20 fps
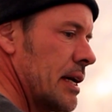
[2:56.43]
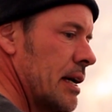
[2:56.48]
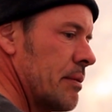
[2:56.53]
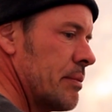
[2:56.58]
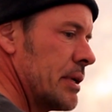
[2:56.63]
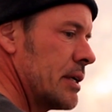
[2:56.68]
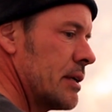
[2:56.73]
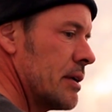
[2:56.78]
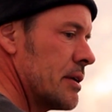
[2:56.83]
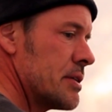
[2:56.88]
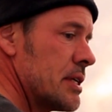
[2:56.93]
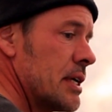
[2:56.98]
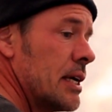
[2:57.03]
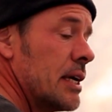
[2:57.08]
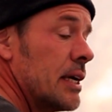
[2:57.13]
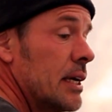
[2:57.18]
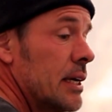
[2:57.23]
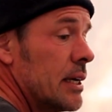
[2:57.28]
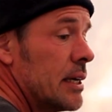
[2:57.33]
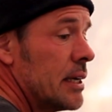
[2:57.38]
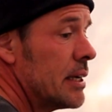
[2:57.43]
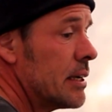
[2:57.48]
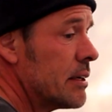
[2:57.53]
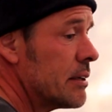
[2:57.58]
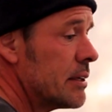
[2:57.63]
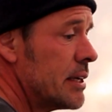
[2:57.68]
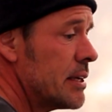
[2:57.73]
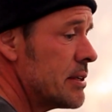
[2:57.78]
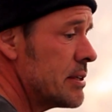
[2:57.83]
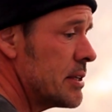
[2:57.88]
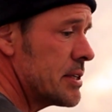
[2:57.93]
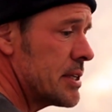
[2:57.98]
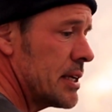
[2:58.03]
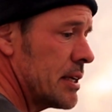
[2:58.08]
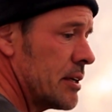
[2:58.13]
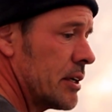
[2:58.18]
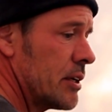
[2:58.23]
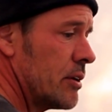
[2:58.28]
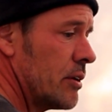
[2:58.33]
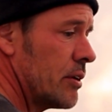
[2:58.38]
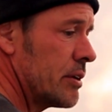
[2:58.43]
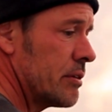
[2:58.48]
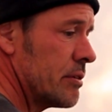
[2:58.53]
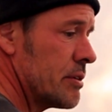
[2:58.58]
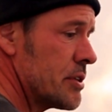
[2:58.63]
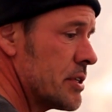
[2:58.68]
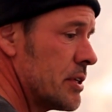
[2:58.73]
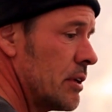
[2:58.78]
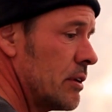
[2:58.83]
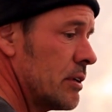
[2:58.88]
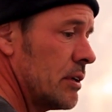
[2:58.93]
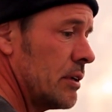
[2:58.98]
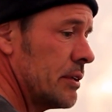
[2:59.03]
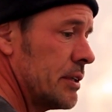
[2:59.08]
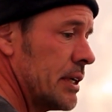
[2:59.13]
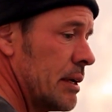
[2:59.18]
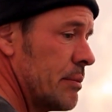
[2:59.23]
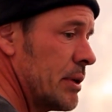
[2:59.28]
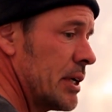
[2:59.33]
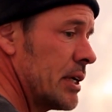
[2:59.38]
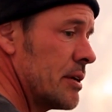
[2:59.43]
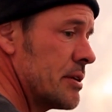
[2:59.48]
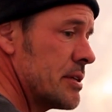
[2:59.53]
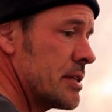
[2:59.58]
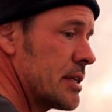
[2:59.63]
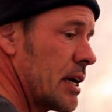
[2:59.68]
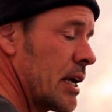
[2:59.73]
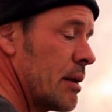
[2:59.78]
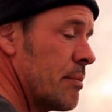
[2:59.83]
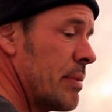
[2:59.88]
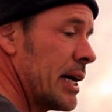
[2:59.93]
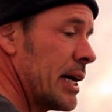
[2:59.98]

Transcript: that because he could easily sit in a corner and sulk all day because he's got a